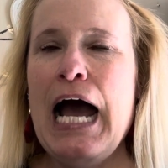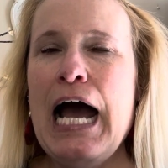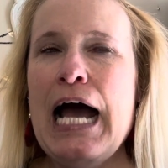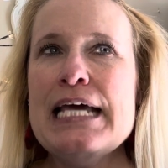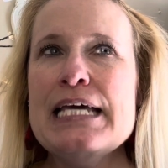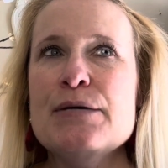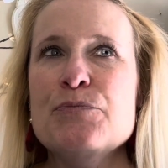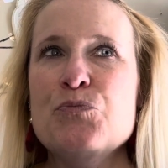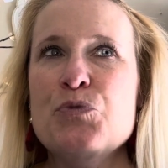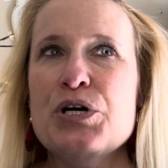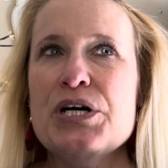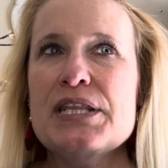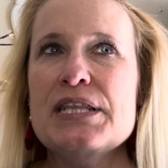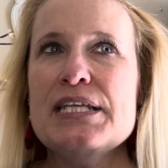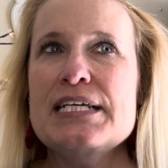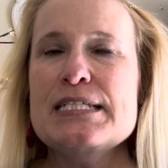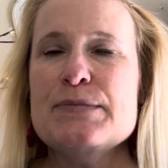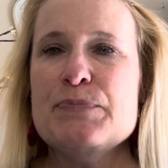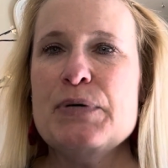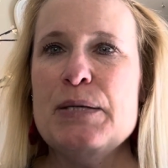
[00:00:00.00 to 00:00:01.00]
am one of
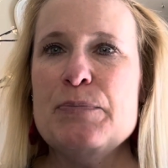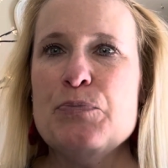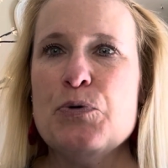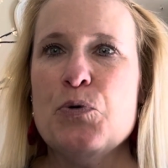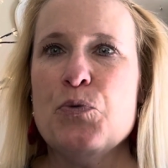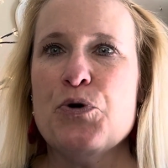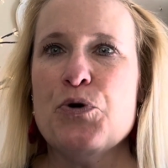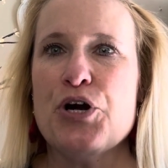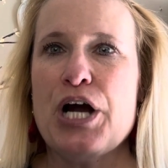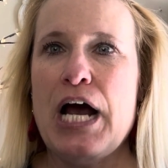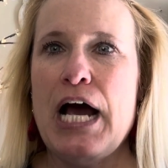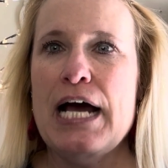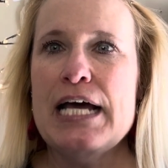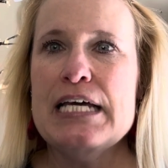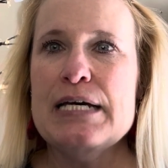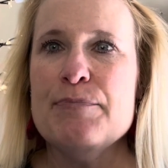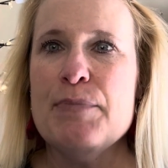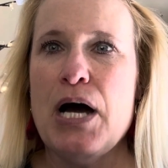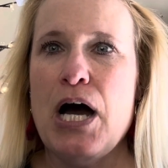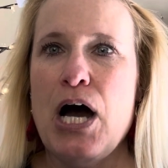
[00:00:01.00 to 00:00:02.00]
these people where I
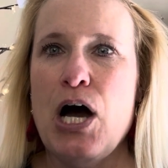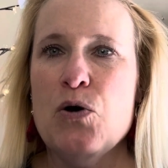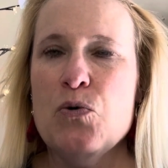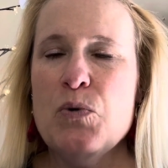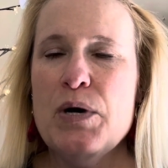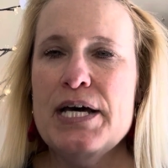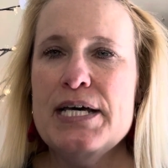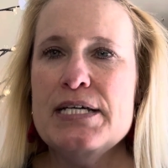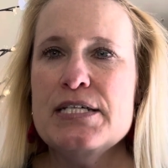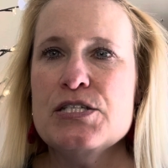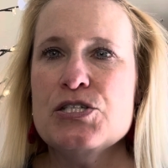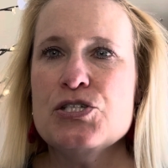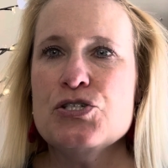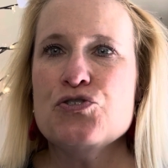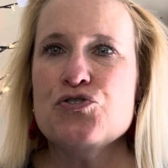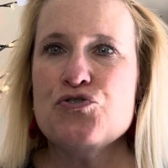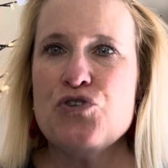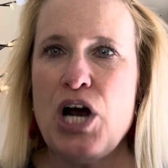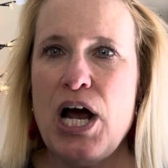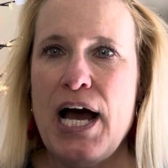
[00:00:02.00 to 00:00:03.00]
am always
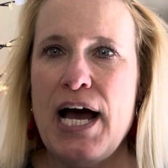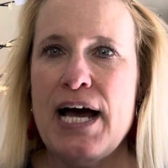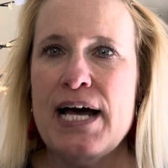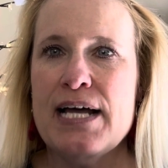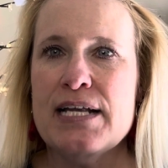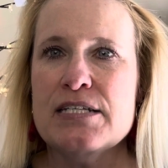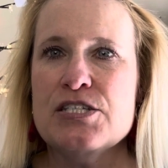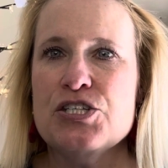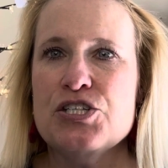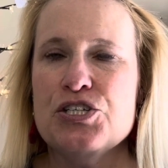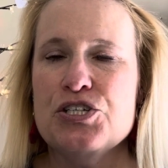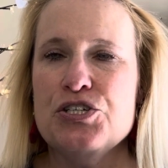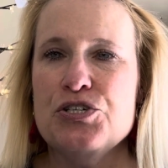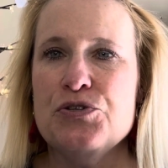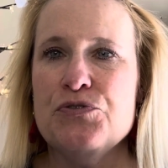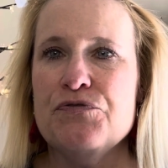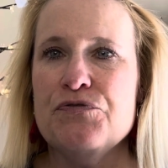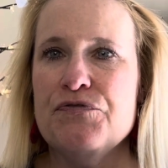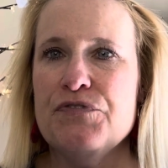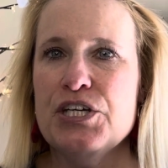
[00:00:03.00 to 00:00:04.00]
trying to
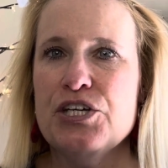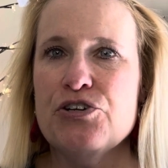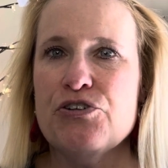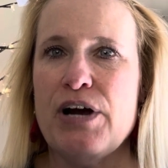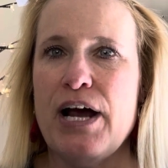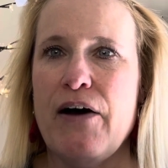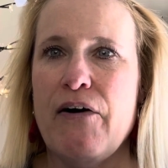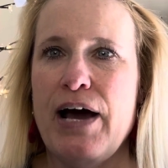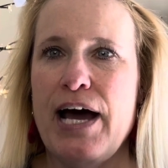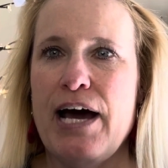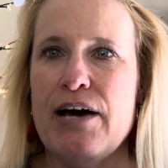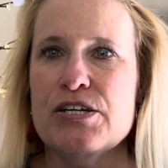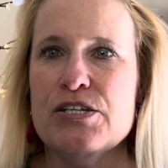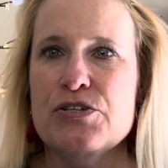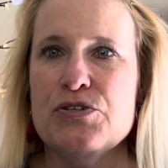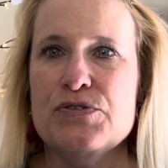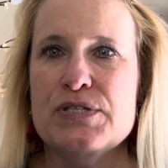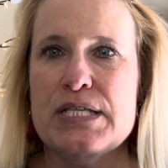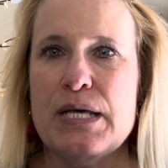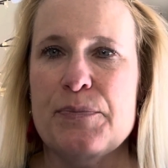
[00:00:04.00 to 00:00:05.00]
figure out how to
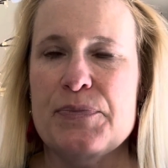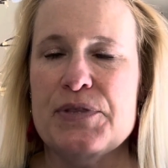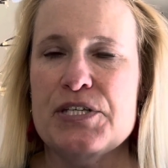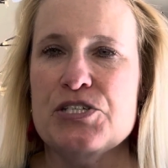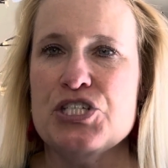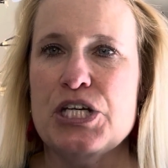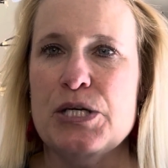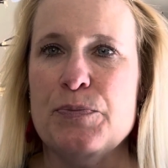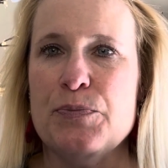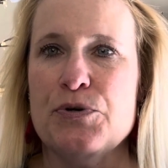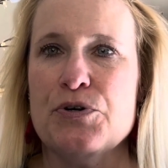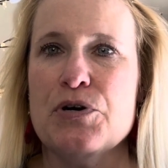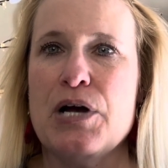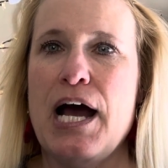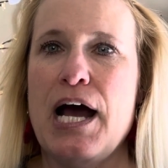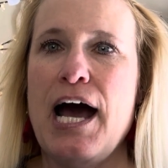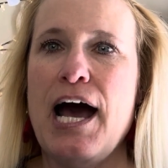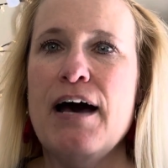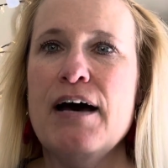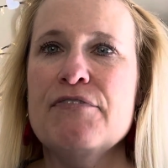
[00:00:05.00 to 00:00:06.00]
do something cheaper.
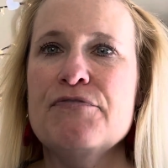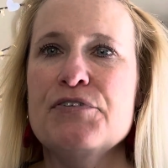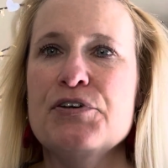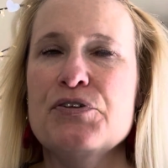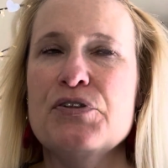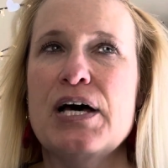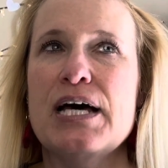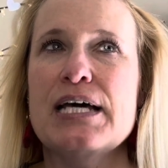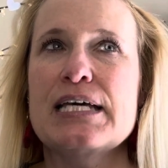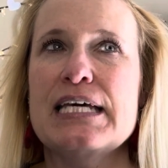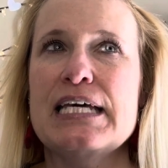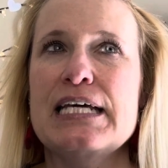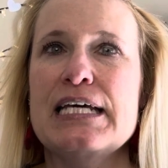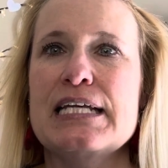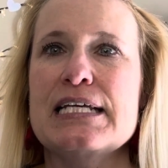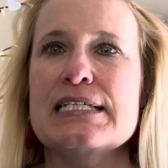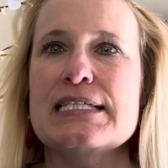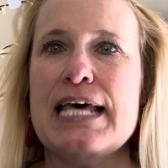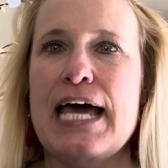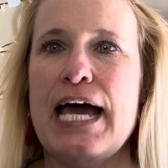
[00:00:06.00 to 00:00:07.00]
I feel like it
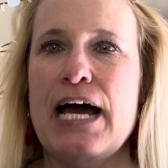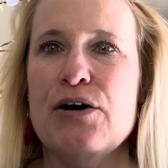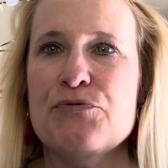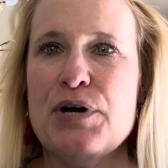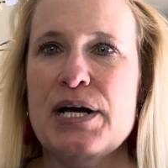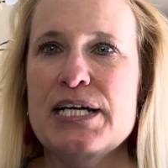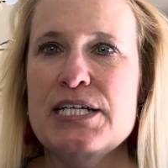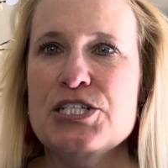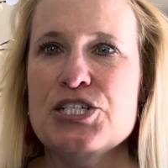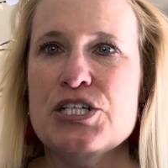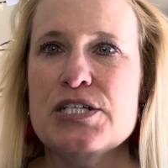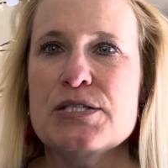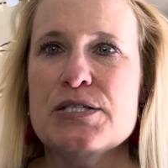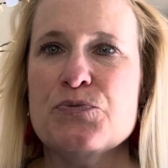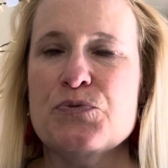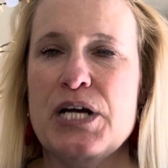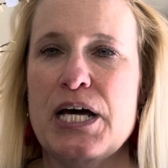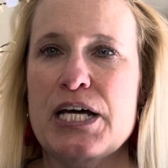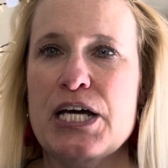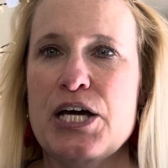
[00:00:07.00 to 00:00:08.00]
is outrageous
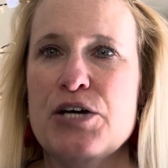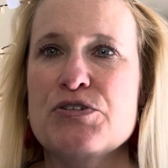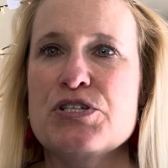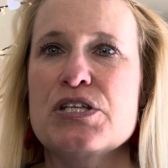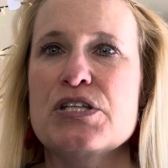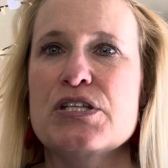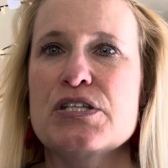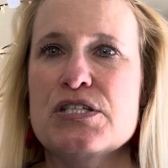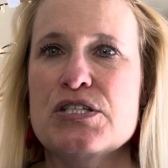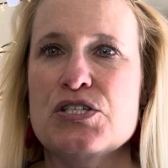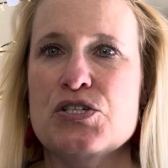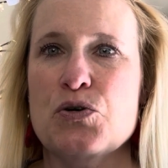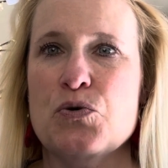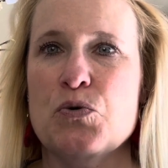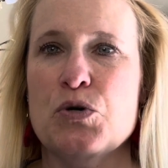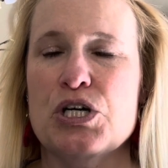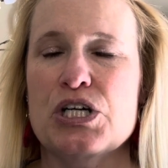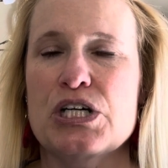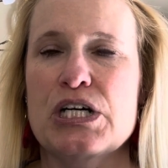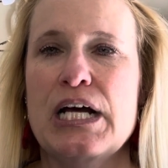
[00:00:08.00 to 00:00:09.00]
when I go to the
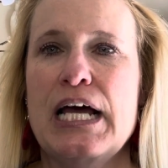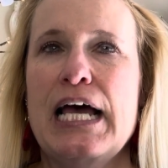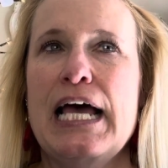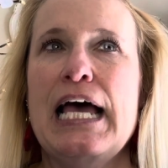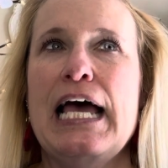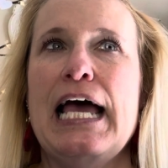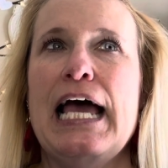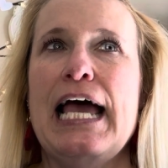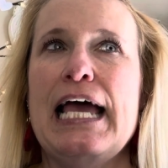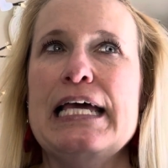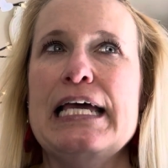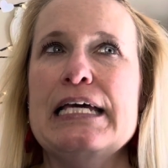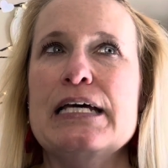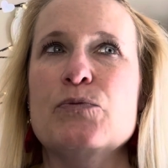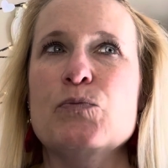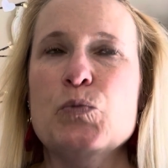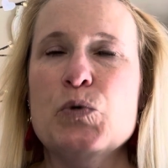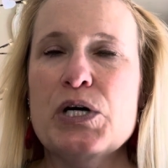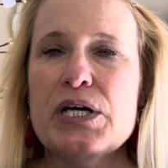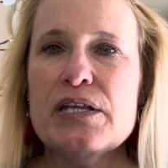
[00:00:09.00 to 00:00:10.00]
store.
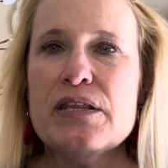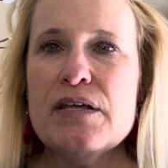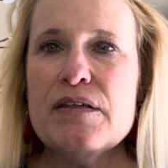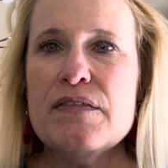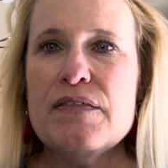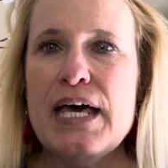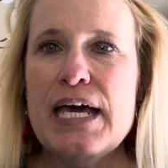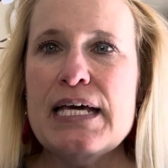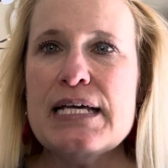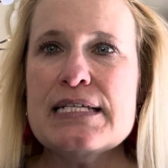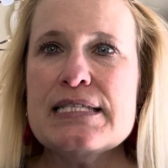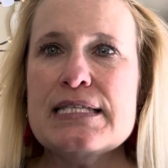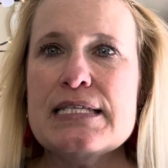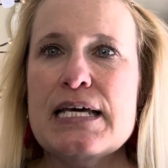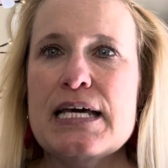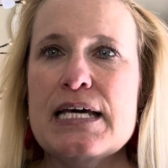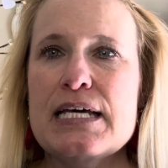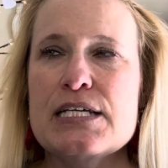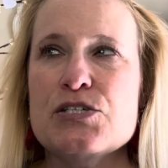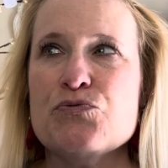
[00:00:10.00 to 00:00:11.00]
And one of the things
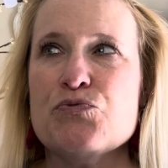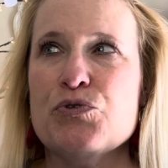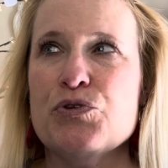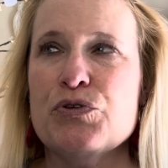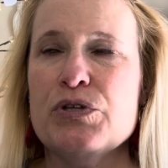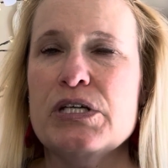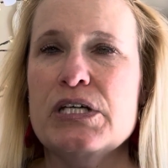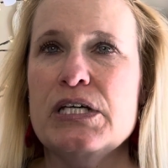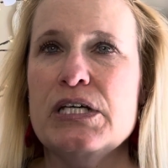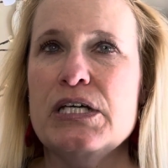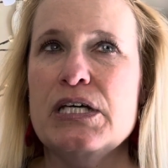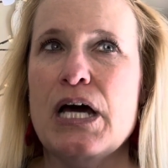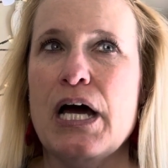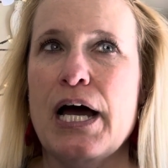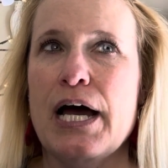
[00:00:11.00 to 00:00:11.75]
that has really